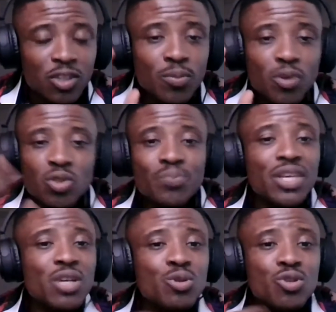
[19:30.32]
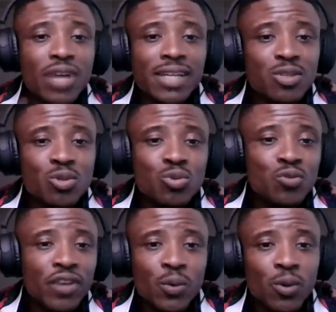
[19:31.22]
You mustn't be a good writer to
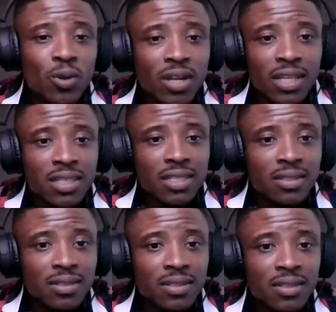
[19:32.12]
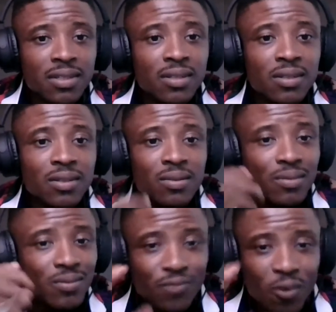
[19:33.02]
do very well on LinkedIn.
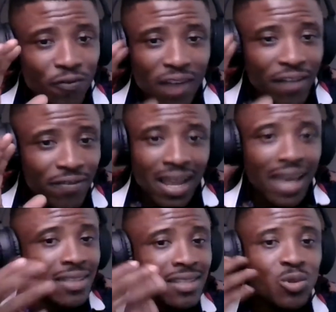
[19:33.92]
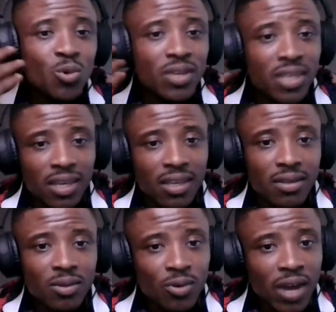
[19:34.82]
Four, five lines is okay.
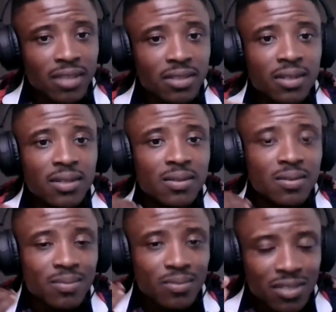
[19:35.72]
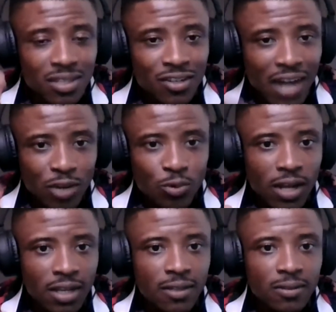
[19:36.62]
All right.
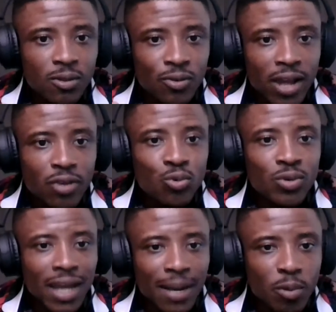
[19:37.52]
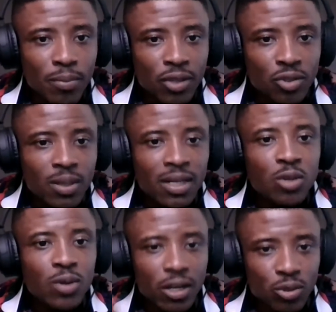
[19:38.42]
Gradually, all right, you get a momentum and then
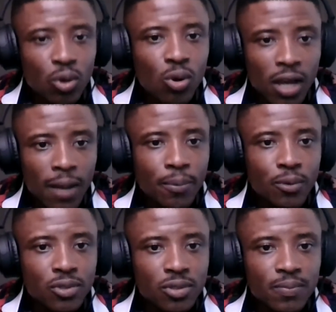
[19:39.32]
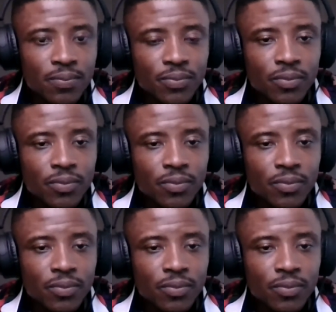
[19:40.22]
you can do longer posts.